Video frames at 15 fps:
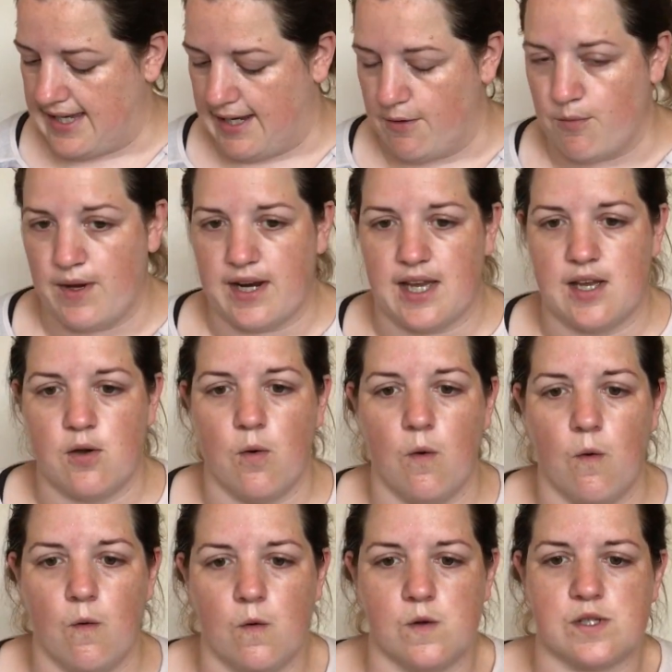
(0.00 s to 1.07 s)
Now when I
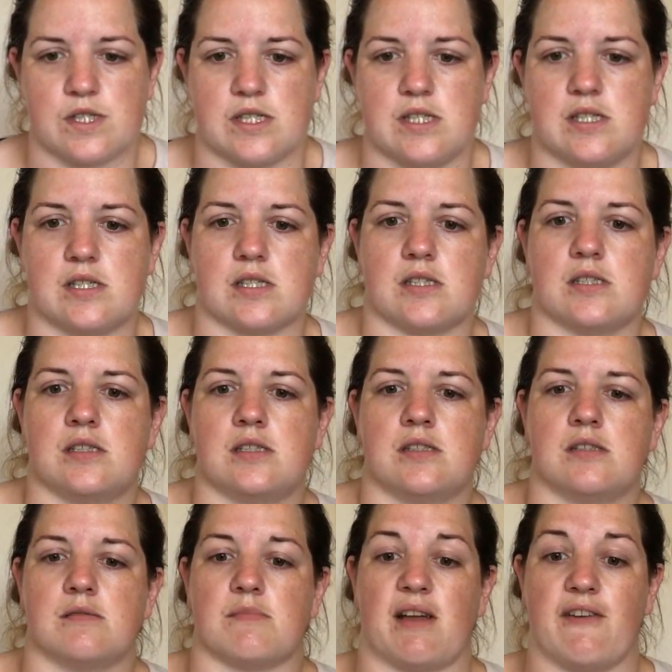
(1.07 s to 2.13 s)
ordered
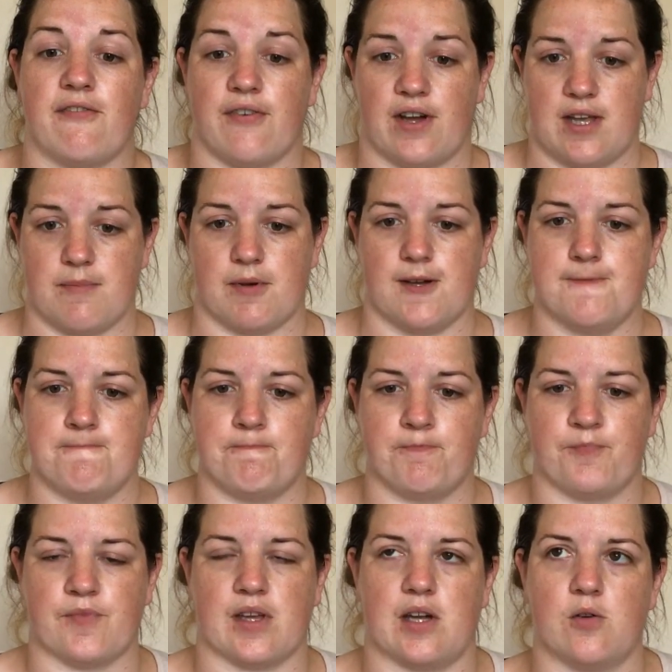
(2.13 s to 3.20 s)
my fibre,
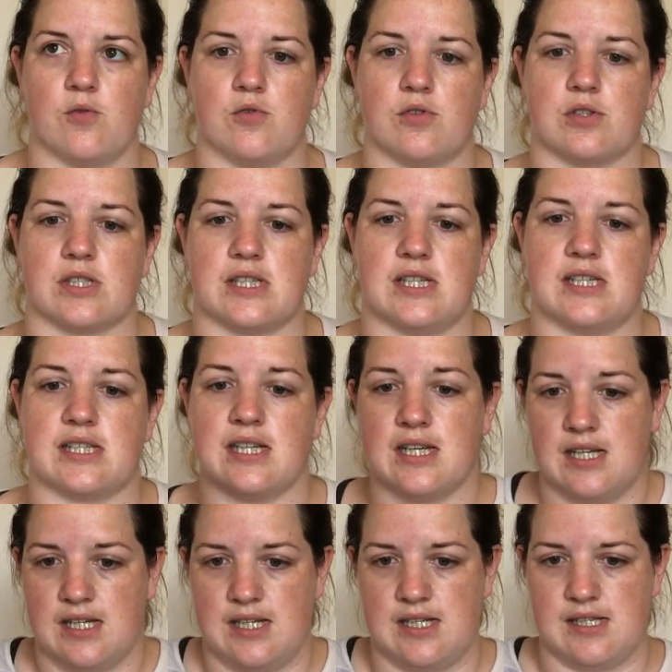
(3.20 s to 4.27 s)
I ordered
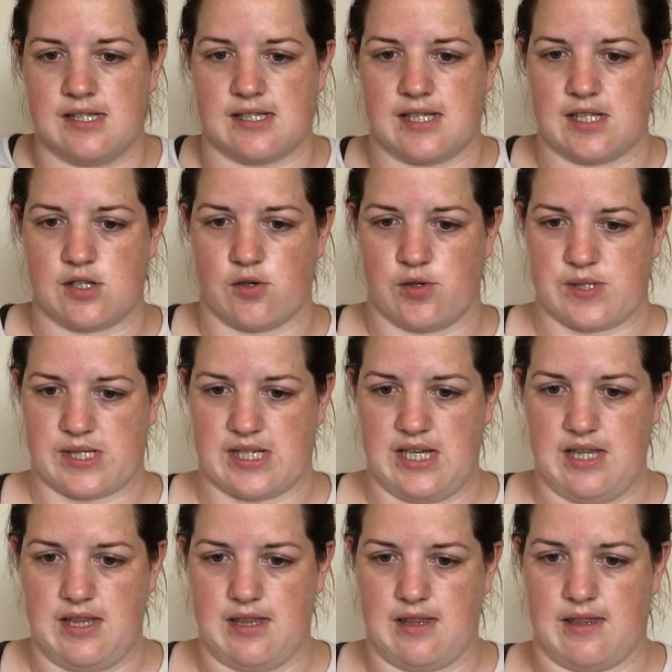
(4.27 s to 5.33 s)
St
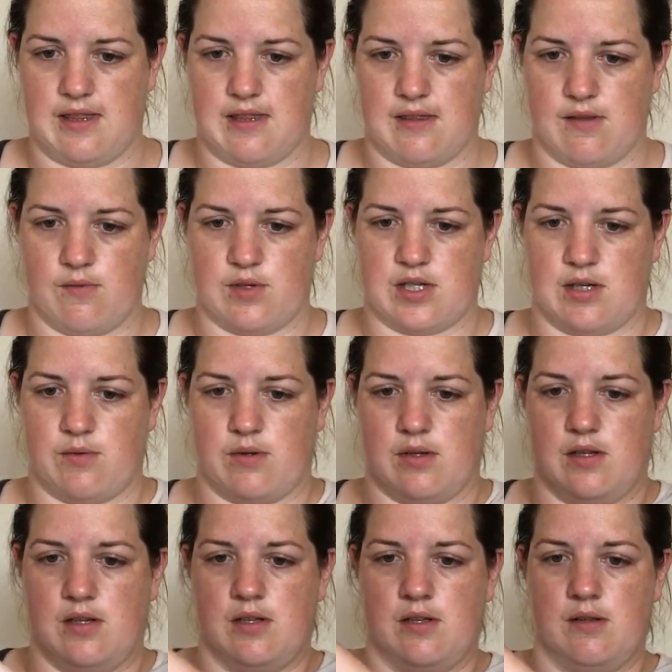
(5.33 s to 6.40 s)
Osgith, which I
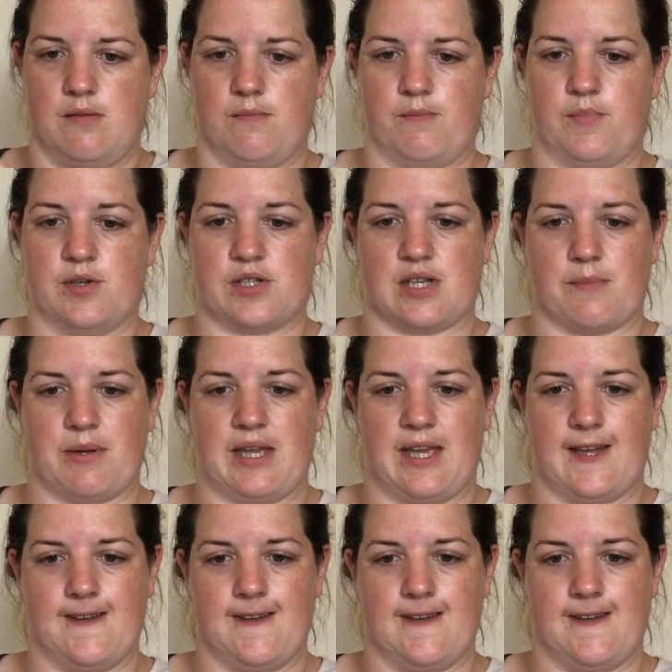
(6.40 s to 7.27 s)
will put up